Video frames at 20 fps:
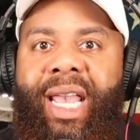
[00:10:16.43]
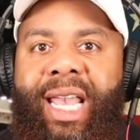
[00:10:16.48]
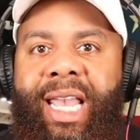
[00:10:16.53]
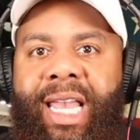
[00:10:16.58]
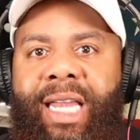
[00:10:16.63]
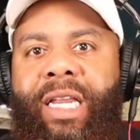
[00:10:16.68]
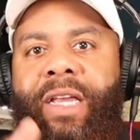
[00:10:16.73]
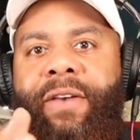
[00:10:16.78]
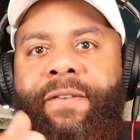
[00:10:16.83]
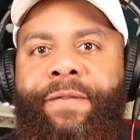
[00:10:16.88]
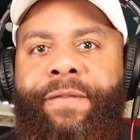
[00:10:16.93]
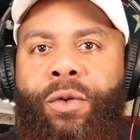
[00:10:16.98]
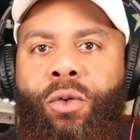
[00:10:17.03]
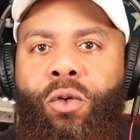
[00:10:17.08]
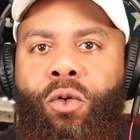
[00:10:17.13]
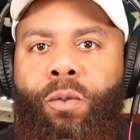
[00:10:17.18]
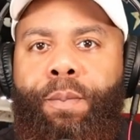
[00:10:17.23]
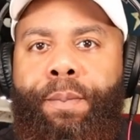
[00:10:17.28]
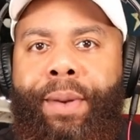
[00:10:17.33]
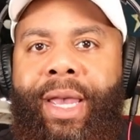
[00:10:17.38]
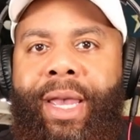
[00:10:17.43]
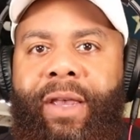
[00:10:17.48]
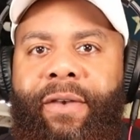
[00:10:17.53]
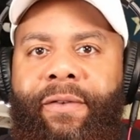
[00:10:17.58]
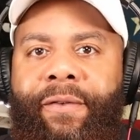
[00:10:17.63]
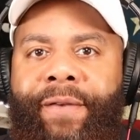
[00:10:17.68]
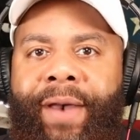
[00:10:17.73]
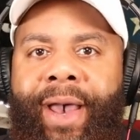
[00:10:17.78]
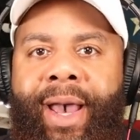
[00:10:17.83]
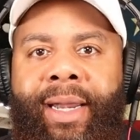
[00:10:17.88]
Eating food,
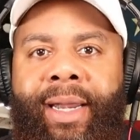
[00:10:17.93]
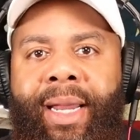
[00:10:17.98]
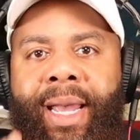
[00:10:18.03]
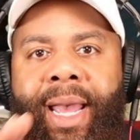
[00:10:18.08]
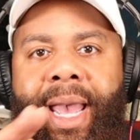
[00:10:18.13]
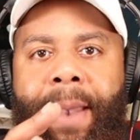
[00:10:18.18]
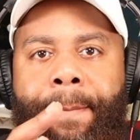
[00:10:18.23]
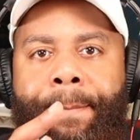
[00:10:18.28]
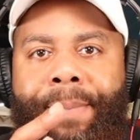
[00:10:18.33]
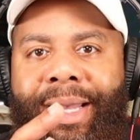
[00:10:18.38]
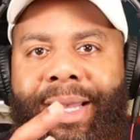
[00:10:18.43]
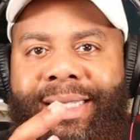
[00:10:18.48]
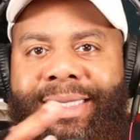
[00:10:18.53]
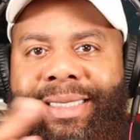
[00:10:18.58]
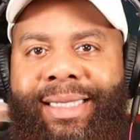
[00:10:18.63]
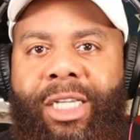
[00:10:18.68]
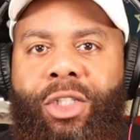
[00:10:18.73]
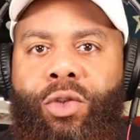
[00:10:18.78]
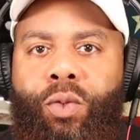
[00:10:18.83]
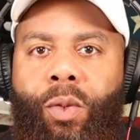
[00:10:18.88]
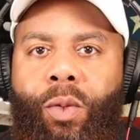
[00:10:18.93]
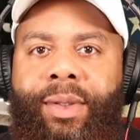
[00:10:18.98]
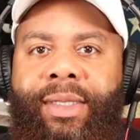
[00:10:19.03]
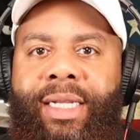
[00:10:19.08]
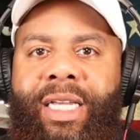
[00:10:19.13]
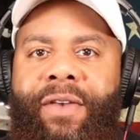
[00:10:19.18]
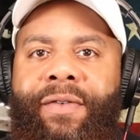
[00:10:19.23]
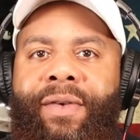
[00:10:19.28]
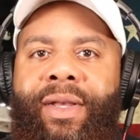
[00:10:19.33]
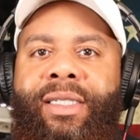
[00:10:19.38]
being fat, and being sexual
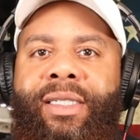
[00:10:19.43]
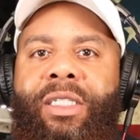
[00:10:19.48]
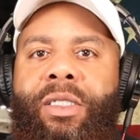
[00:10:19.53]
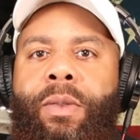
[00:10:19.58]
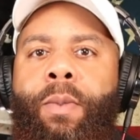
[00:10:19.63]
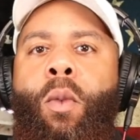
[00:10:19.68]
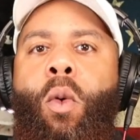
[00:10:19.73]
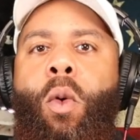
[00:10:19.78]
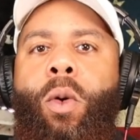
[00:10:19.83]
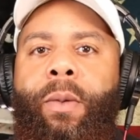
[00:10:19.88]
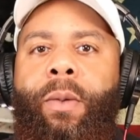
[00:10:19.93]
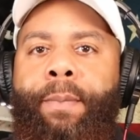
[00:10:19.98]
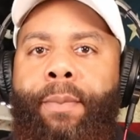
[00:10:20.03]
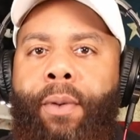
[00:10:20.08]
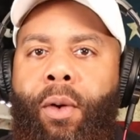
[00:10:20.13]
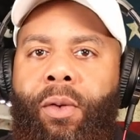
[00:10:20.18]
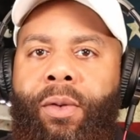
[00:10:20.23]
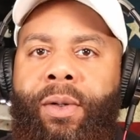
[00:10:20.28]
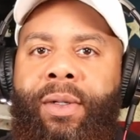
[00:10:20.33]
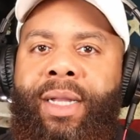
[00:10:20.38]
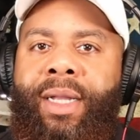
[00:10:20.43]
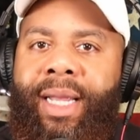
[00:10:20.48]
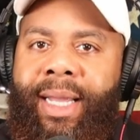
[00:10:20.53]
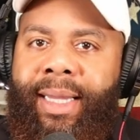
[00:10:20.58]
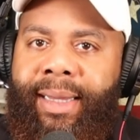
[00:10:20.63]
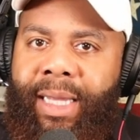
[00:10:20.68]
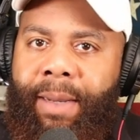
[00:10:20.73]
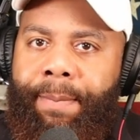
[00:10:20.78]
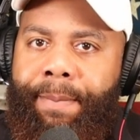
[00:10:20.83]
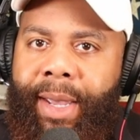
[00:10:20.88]
deviants is more important
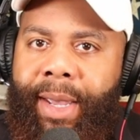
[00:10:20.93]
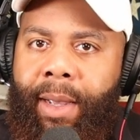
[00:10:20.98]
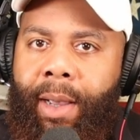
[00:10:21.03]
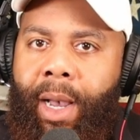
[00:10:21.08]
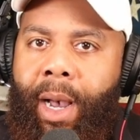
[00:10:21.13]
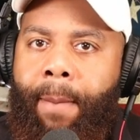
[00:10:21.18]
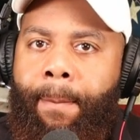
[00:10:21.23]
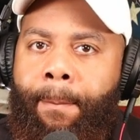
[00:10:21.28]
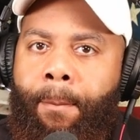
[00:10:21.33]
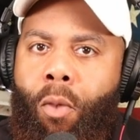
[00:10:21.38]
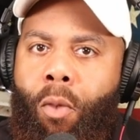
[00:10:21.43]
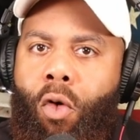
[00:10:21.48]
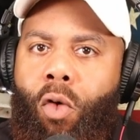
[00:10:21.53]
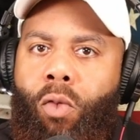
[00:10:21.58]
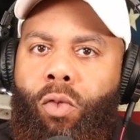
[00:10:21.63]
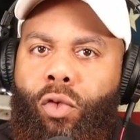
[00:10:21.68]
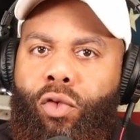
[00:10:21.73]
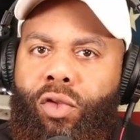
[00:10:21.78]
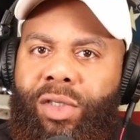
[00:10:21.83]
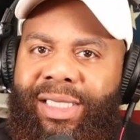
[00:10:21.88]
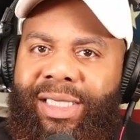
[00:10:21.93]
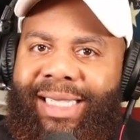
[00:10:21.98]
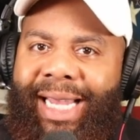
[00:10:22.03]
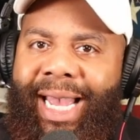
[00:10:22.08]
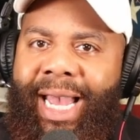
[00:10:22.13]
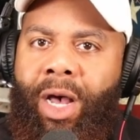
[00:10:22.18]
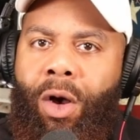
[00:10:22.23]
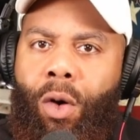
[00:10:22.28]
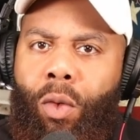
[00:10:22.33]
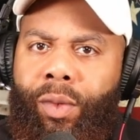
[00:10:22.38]
than being a moral,
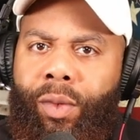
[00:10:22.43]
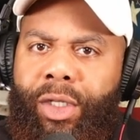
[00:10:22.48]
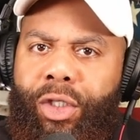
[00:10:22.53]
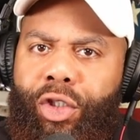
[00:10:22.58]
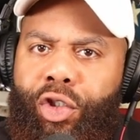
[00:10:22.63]
sound,